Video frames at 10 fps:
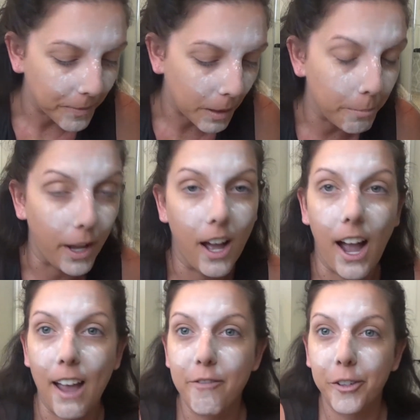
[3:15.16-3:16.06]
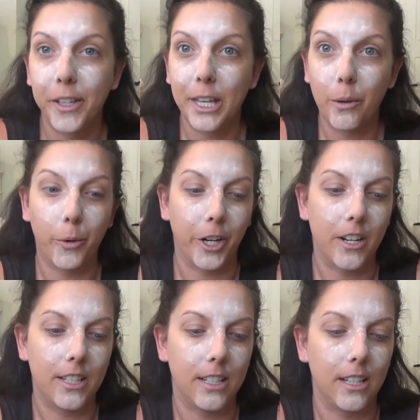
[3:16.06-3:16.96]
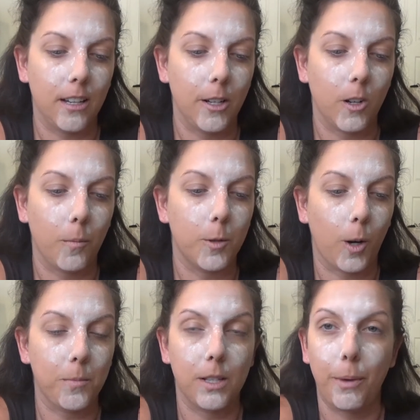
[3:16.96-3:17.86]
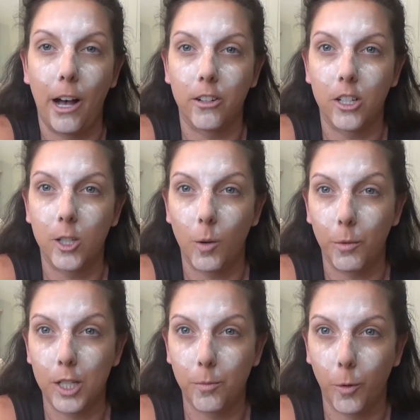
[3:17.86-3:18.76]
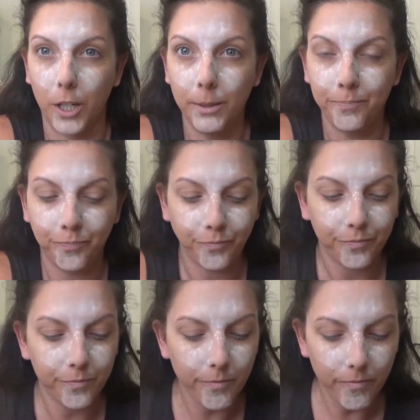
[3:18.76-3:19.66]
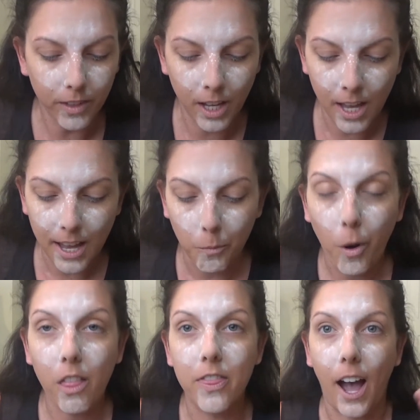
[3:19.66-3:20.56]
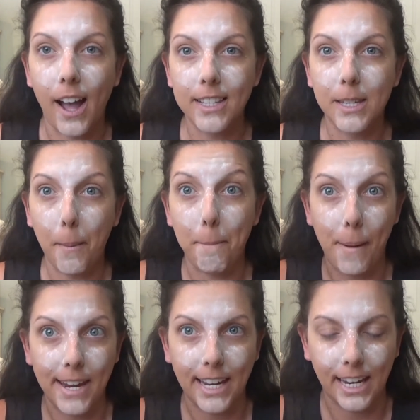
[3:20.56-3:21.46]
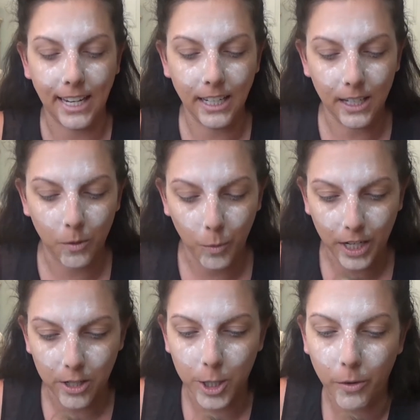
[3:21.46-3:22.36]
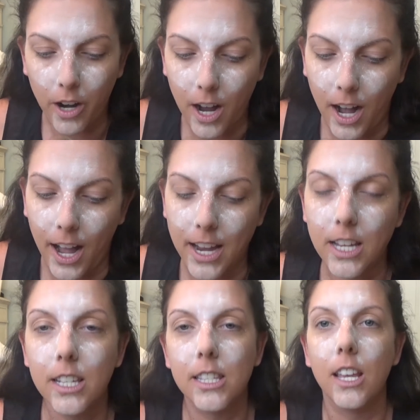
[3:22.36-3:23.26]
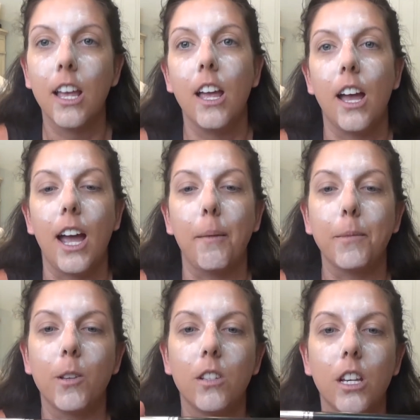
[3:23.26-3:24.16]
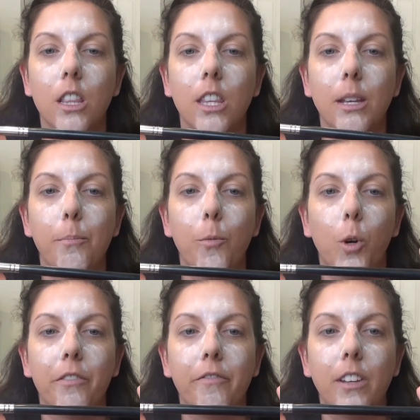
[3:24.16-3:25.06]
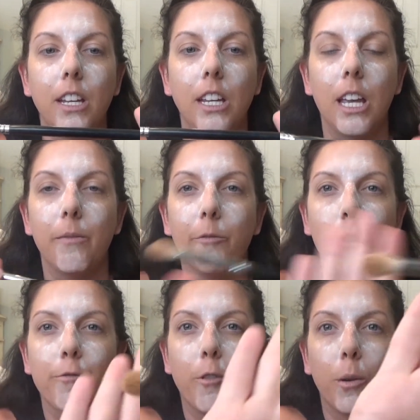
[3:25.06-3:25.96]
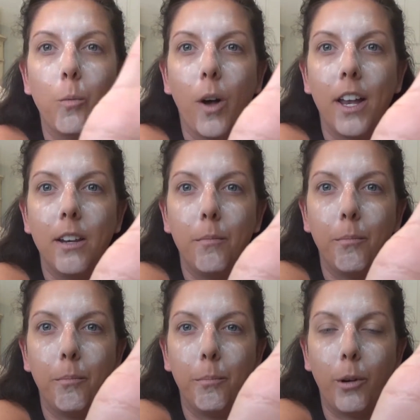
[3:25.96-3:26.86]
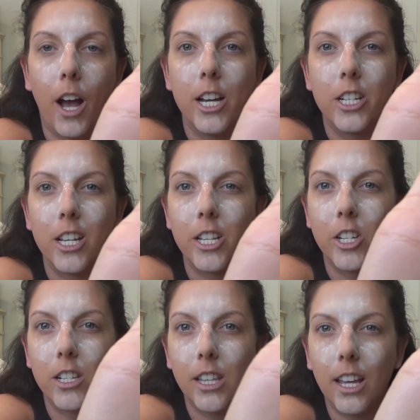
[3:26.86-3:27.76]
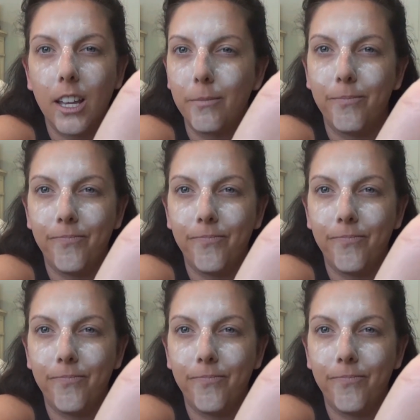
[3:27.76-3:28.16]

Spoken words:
but I feel like it works. It, absorbs the powder so much more. While that's baking, we can do our eyes. I'm using the Morphe M441 brush. It's just like a